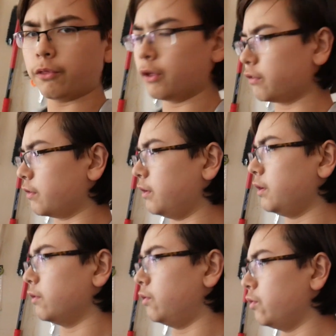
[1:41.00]
things I
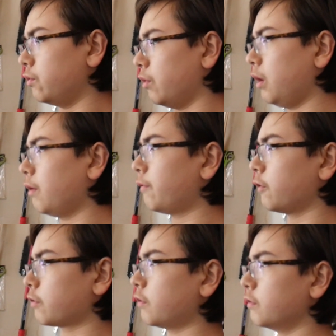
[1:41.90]
need to do.
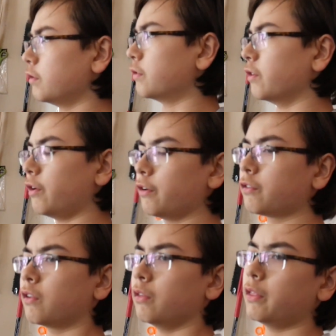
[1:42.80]
First is
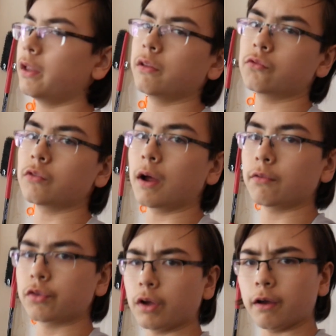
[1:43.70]
exhaust, then the drive
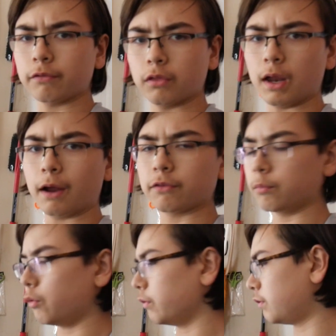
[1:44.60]
shaft, then I have to
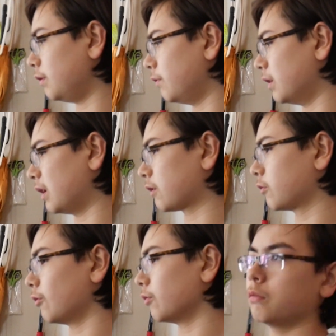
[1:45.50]
pull the CV
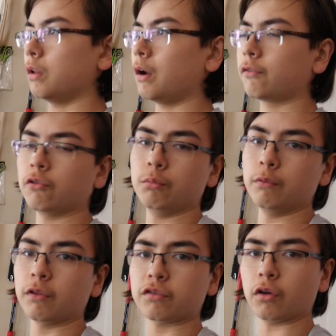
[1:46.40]
axles, then I have to
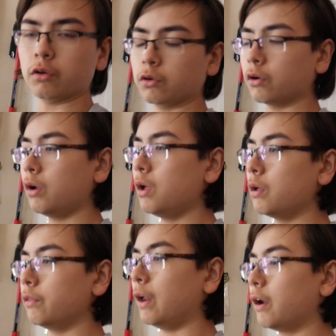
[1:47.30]
remove the starter,
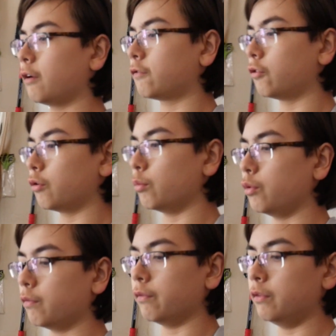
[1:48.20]
then I have to
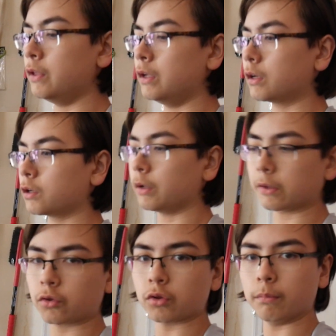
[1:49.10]
remove the
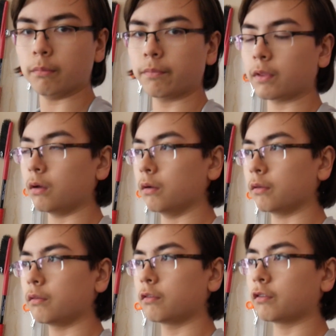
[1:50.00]
clutch,
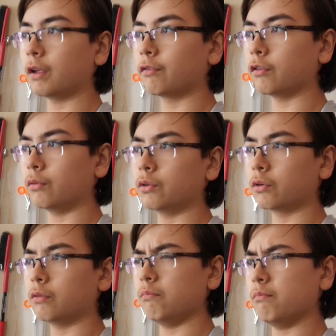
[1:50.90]
slave
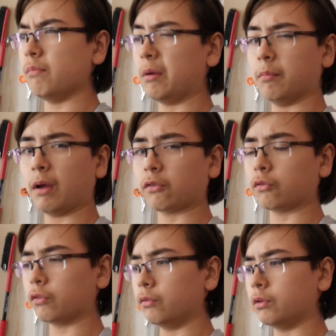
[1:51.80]
cylinder, maybe
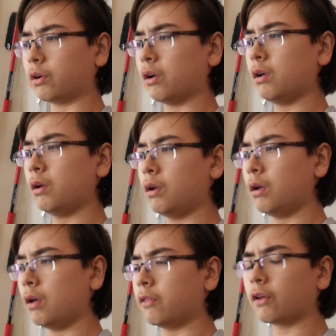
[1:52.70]
master cylinder.
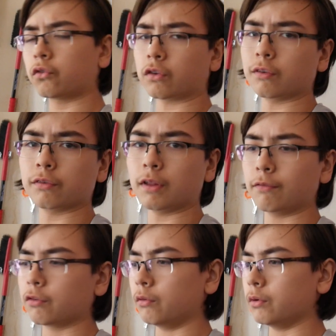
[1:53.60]
I think it's just a slave
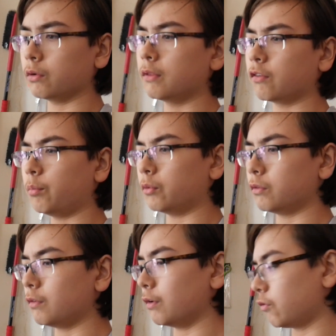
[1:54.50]
cylinder that's bolted to the